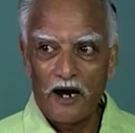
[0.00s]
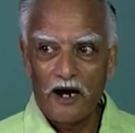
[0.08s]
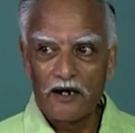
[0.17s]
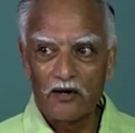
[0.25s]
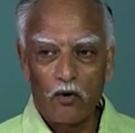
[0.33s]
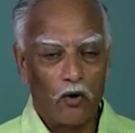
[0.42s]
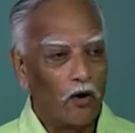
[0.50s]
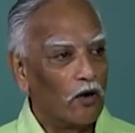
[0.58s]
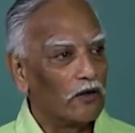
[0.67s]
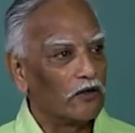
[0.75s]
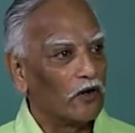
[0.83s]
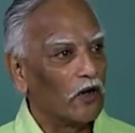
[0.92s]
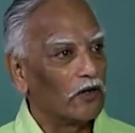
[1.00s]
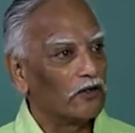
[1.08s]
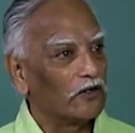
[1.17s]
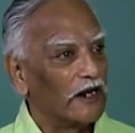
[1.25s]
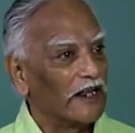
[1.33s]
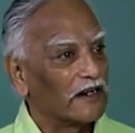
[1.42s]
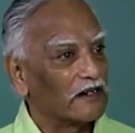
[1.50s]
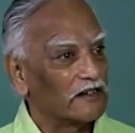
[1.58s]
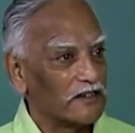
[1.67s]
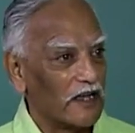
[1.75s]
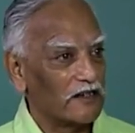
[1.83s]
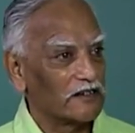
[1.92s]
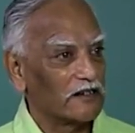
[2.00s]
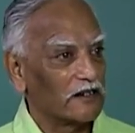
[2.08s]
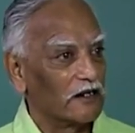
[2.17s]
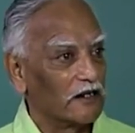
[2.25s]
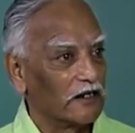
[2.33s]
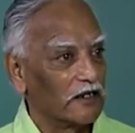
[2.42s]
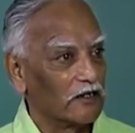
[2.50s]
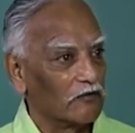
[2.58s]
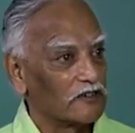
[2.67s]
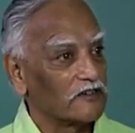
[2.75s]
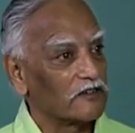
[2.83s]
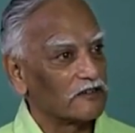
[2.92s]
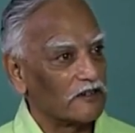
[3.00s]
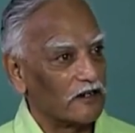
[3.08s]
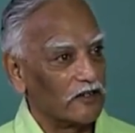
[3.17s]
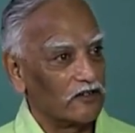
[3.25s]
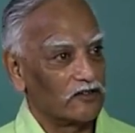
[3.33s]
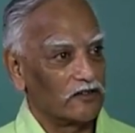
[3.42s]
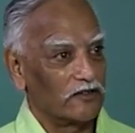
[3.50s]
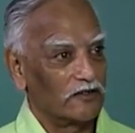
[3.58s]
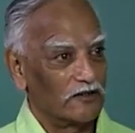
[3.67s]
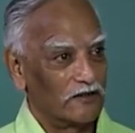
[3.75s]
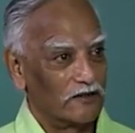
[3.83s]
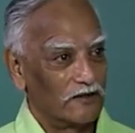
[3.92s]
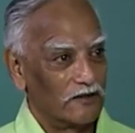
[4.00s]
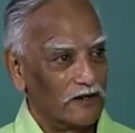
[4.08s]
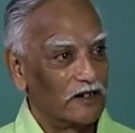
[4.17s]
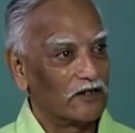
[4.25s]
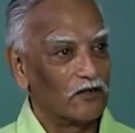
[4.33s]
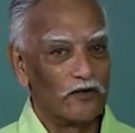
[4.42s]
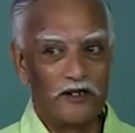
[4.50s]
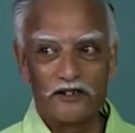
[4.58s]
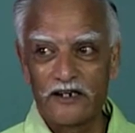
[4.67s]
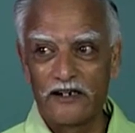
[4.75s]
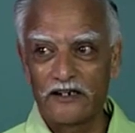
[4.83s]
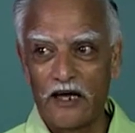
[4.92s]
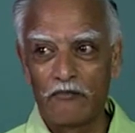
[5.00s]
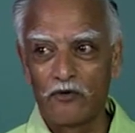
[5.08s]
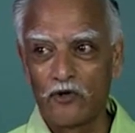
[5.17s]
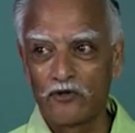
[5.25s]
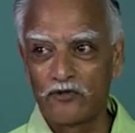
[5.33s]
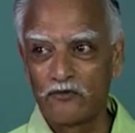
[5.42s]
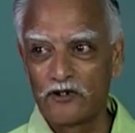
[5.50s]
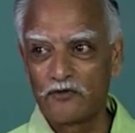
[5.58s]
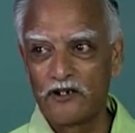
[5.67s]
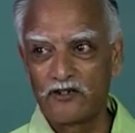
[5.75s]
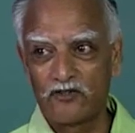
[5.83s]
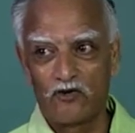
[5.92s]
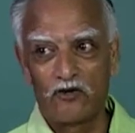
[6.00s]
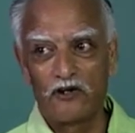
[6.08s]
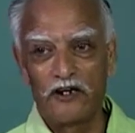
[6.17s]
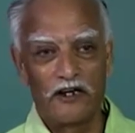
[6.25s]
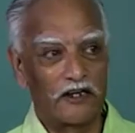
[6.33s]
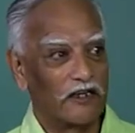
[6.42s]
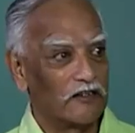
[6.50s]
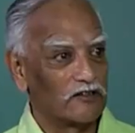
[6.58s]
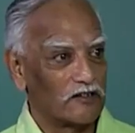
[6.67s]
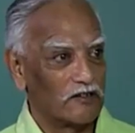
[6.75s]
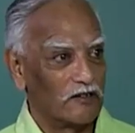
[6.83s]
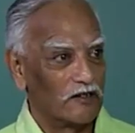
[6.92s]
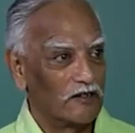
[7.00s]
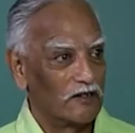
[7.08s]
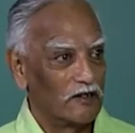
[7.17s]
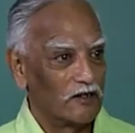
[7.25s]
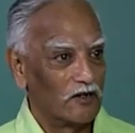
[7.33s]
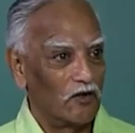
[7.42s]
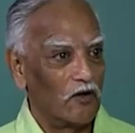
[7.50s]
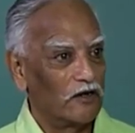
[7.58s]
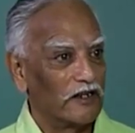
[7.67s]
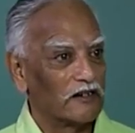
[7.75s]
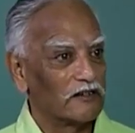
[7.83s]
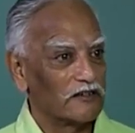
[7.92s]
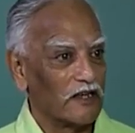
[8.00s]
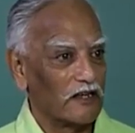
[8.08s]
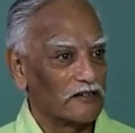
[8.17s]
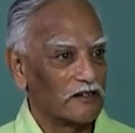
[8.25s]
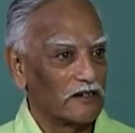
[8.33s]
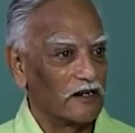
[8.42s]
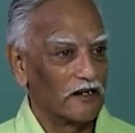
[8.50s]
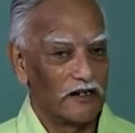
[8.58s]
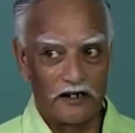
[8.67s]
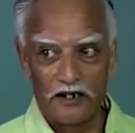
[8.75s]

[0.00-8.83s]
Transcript: and all non-ecclesiastic learning was discouraged, including Saint Ambrose was very strongly against non-ecclesiastic learning.